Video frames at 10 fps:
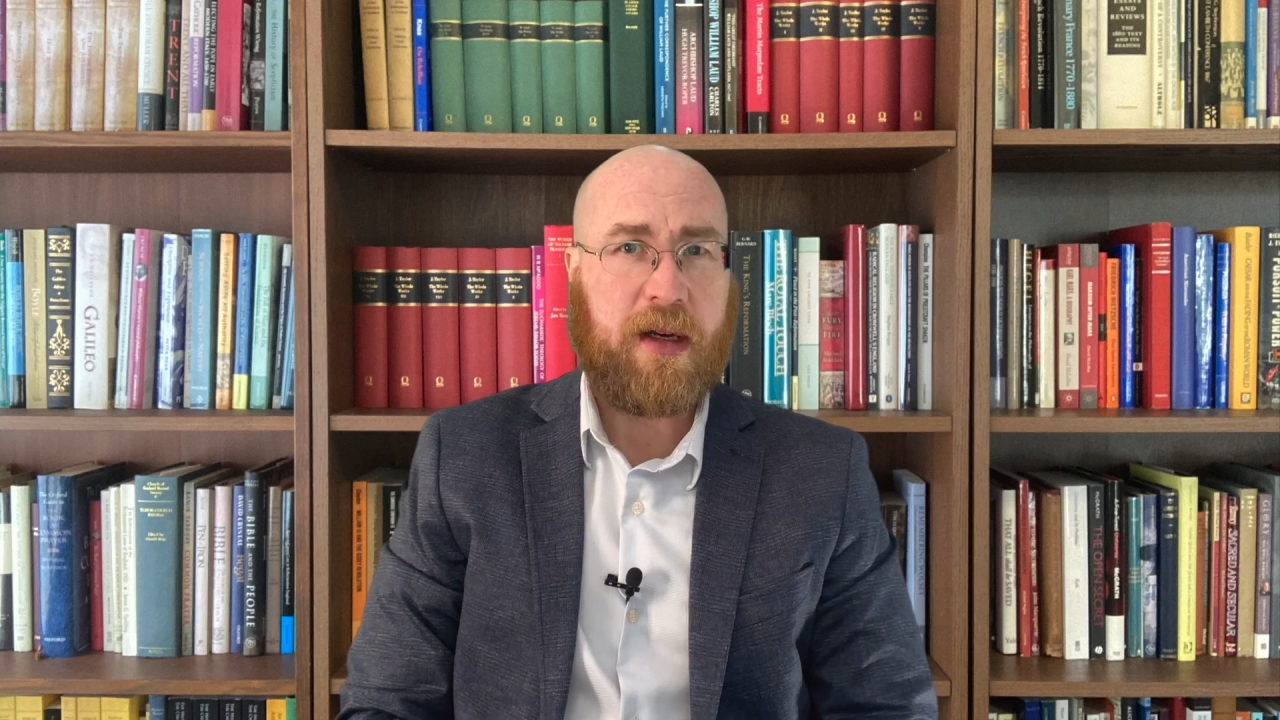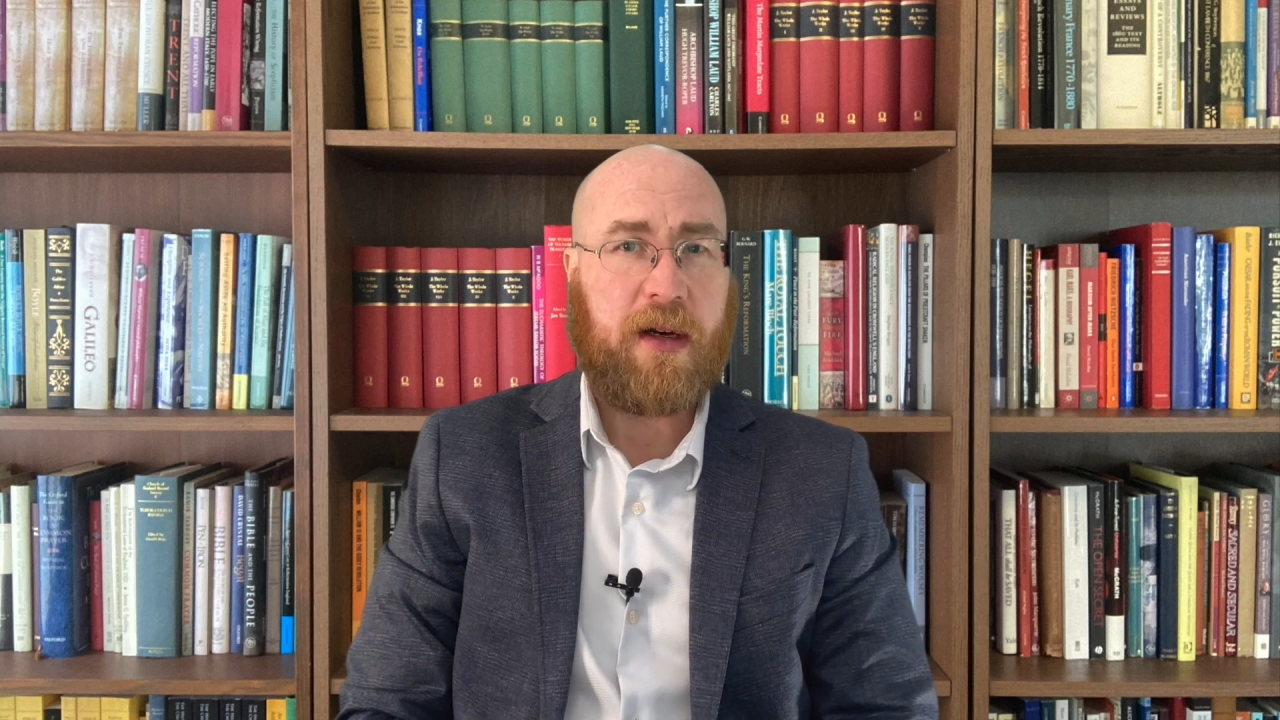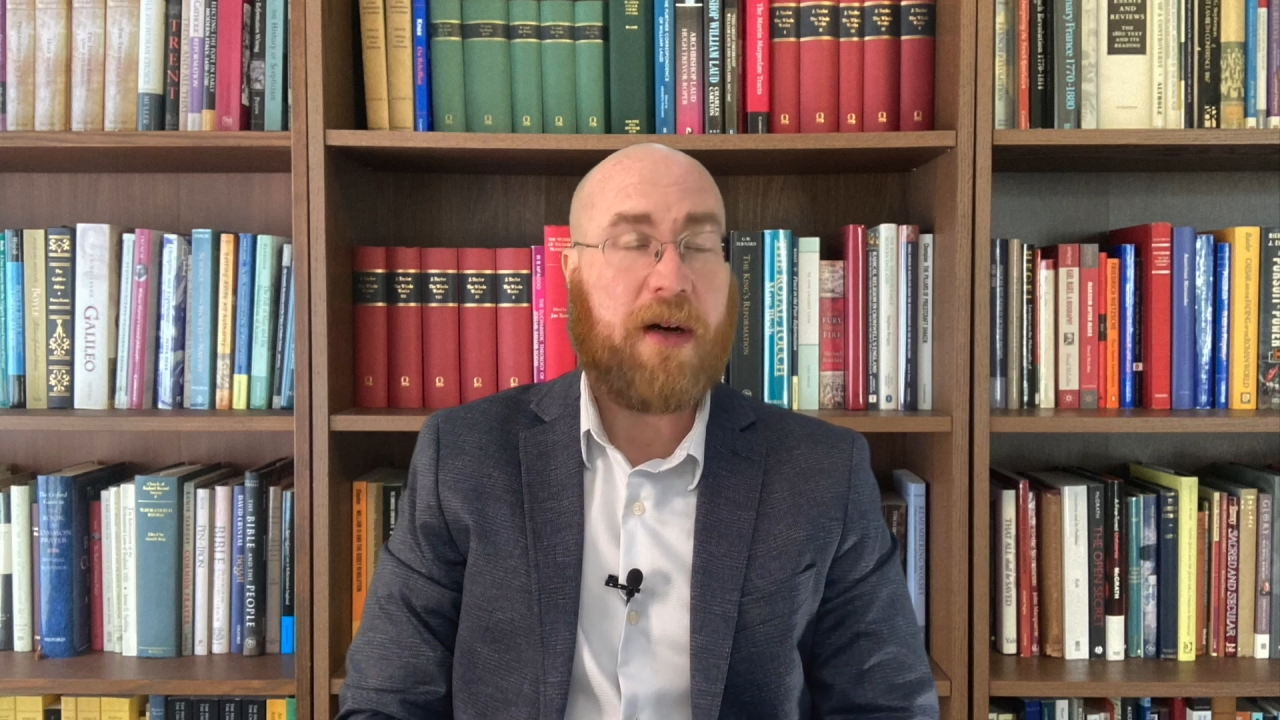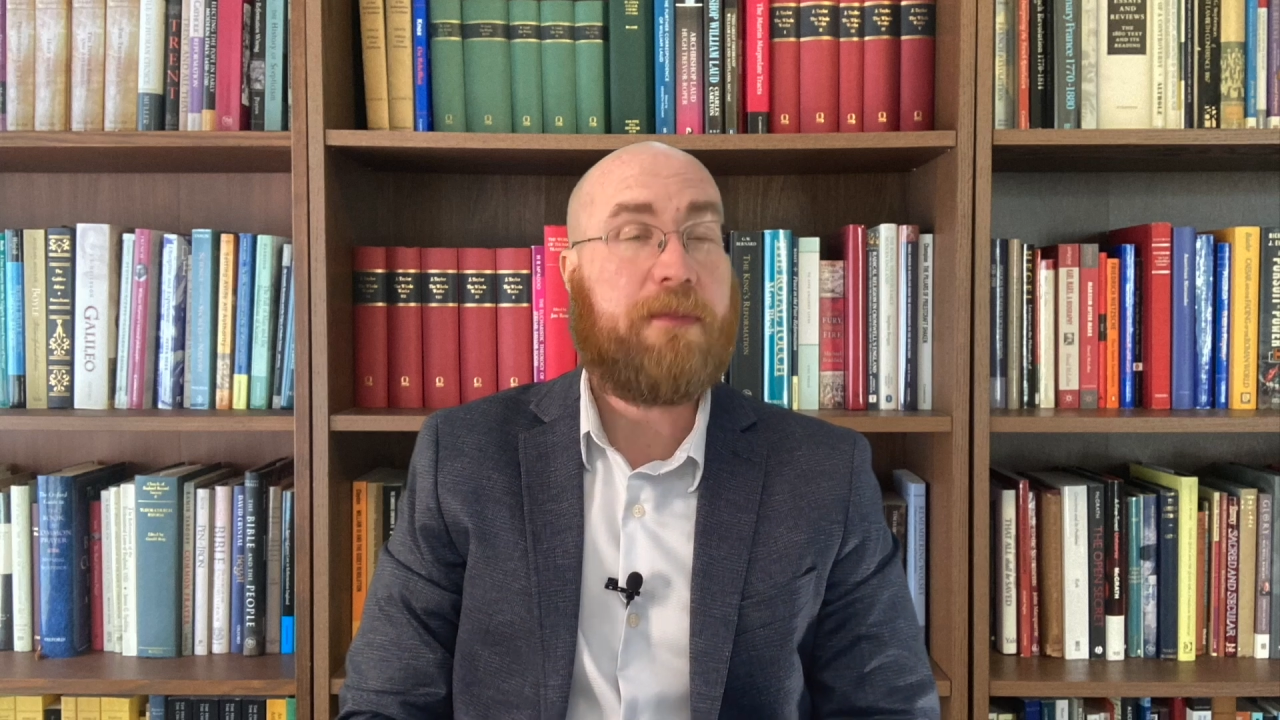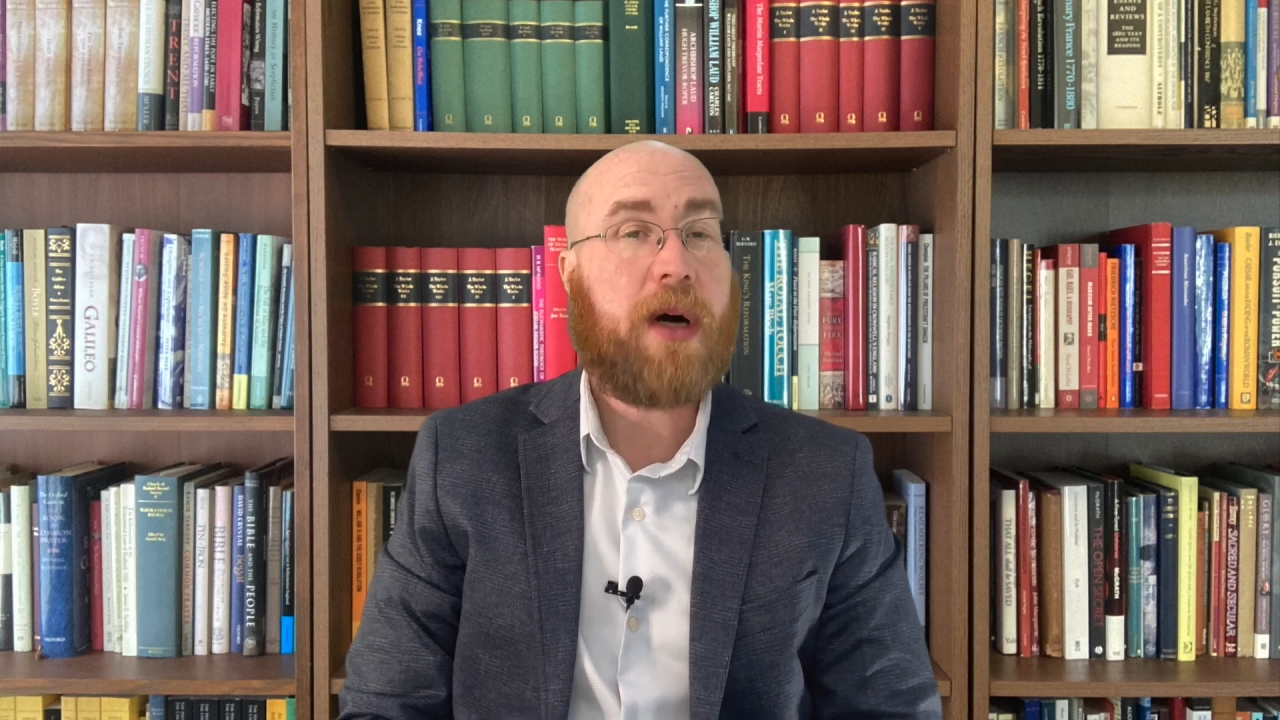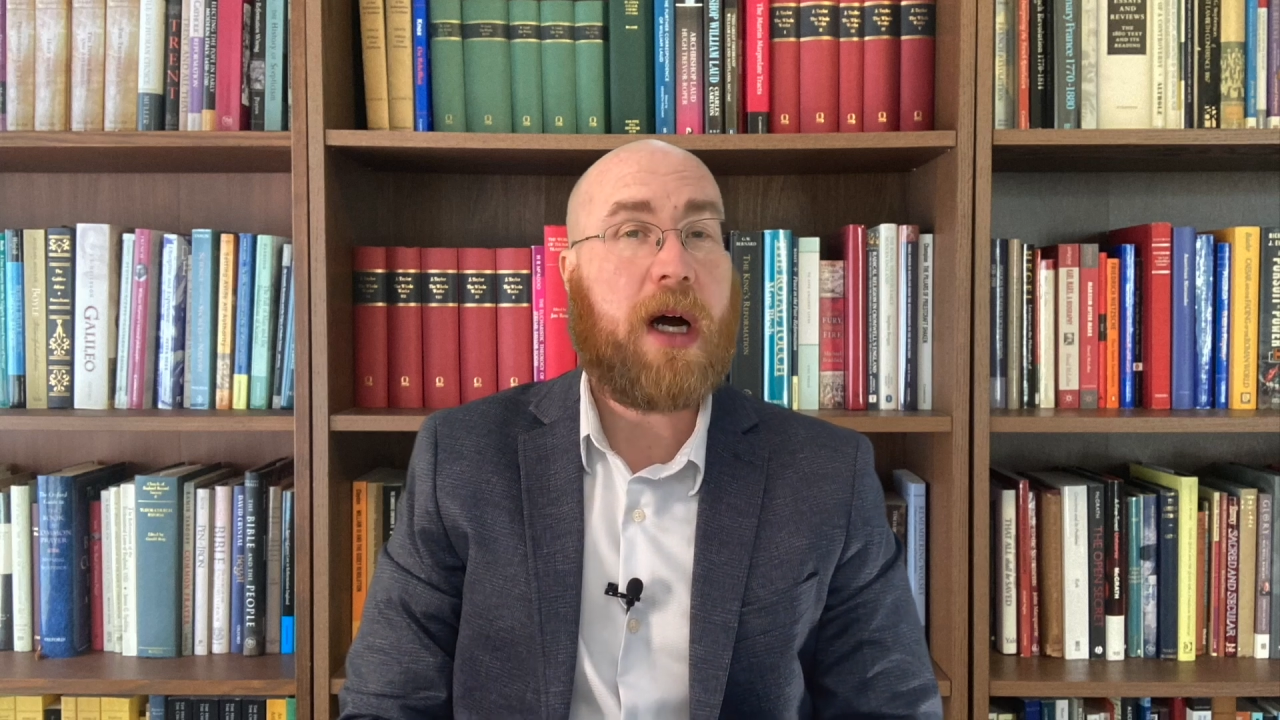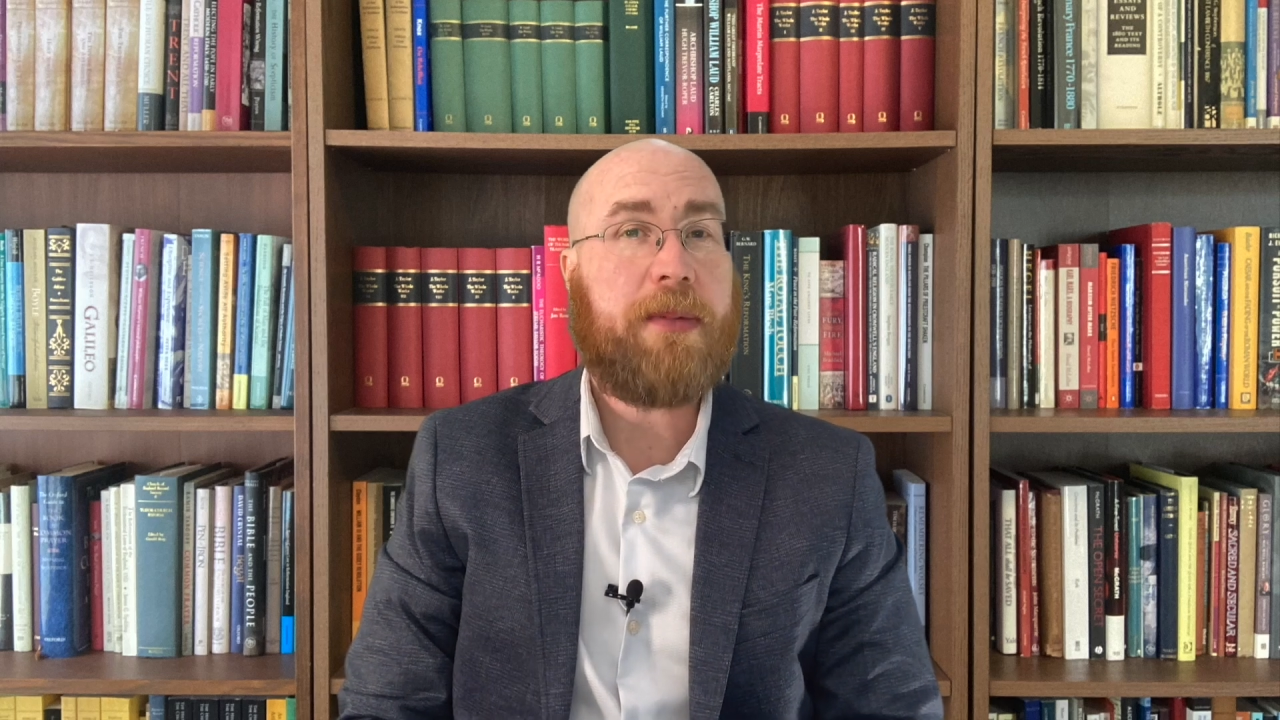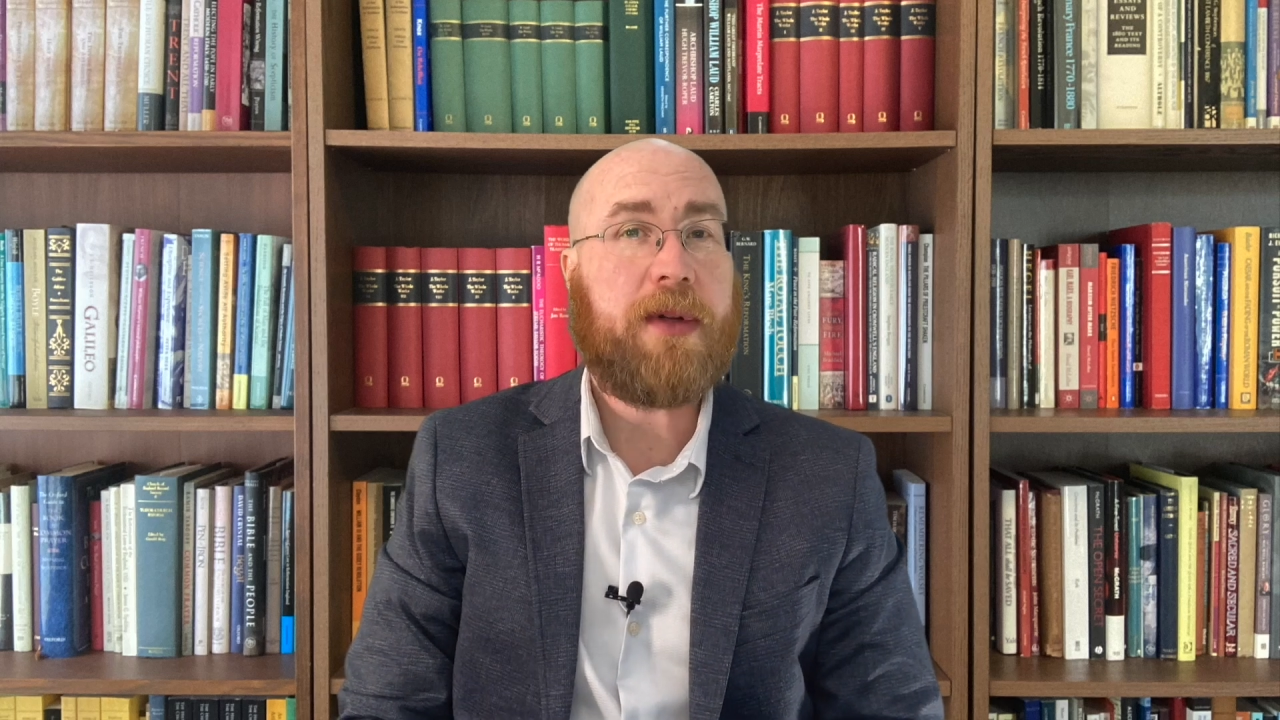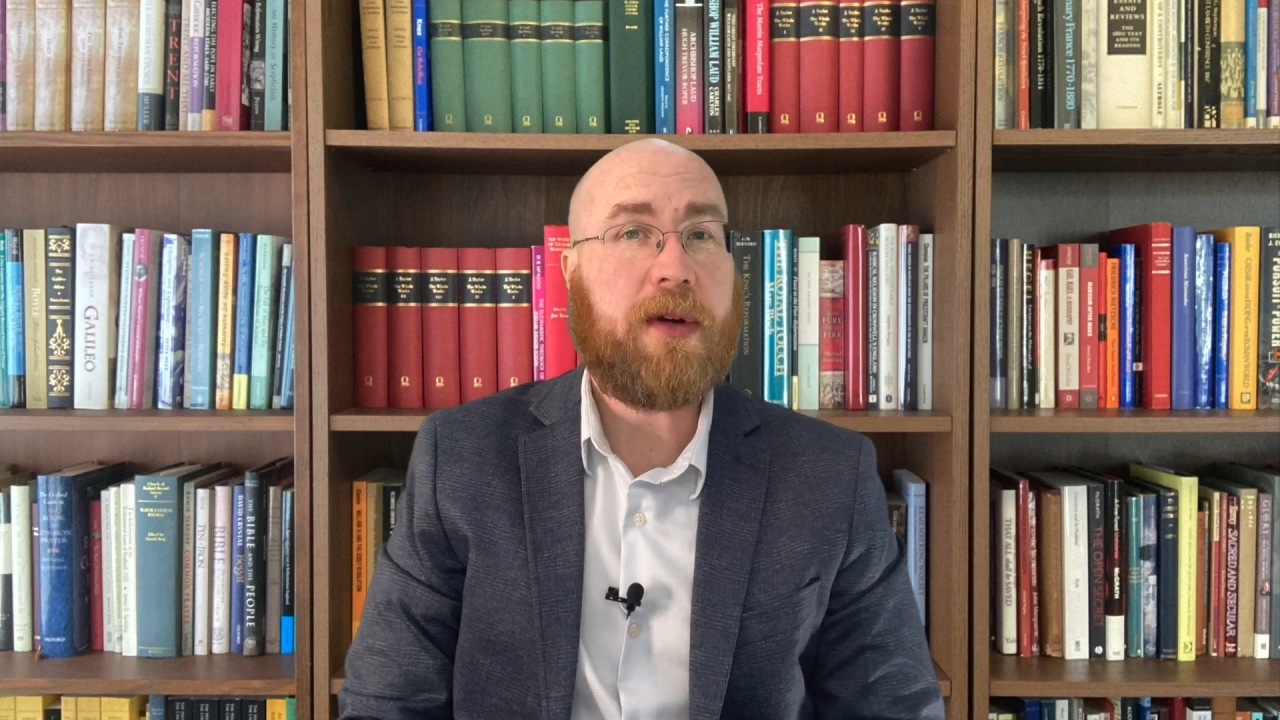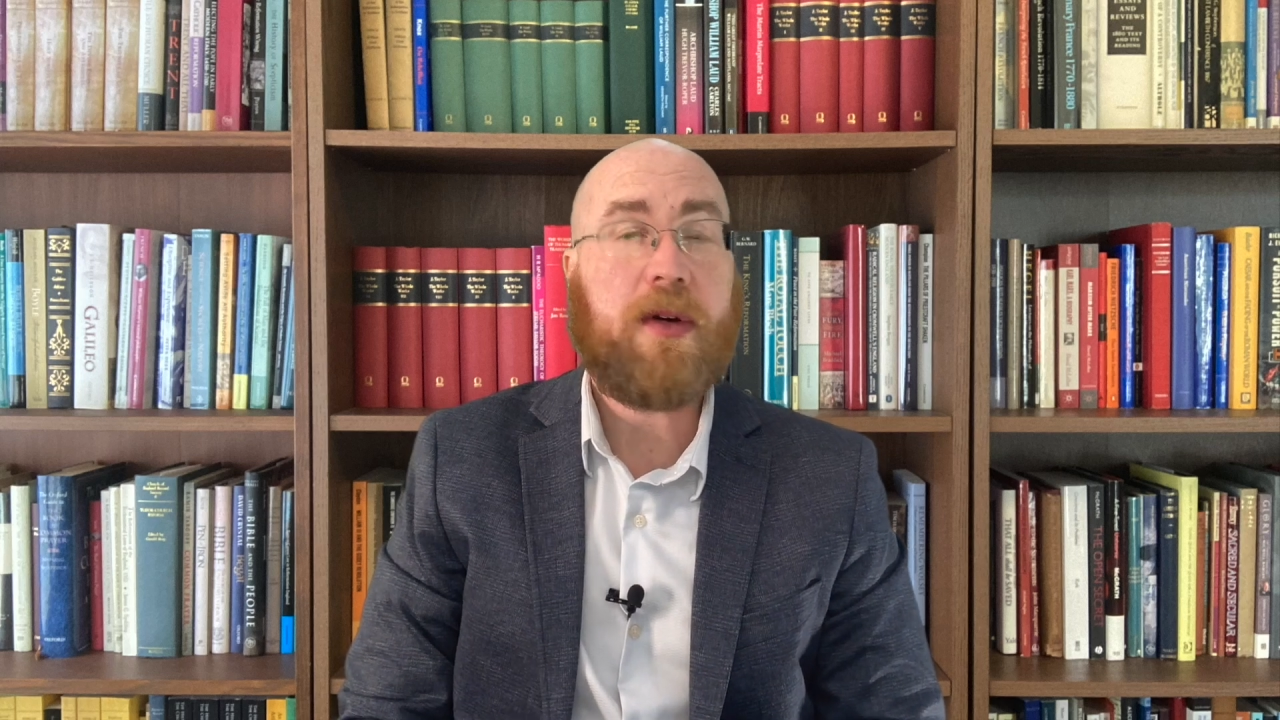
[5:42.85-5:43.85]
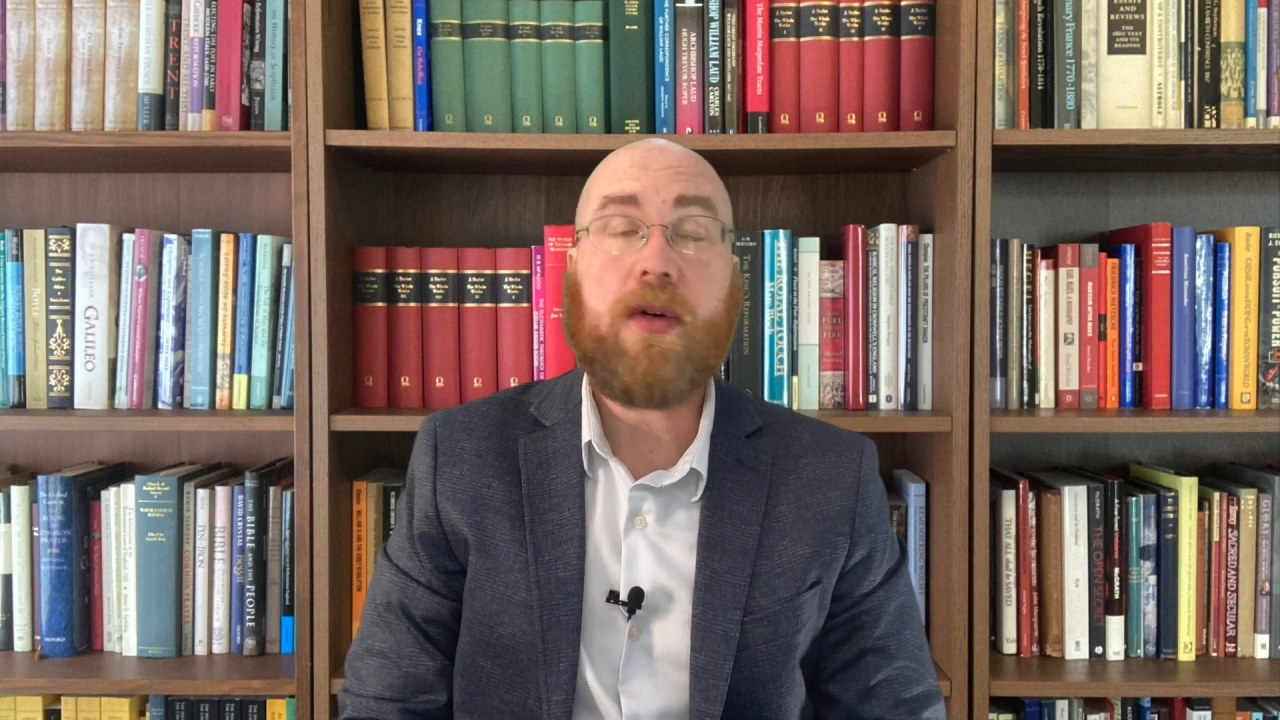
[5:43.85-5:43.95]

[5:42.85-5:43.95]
of popular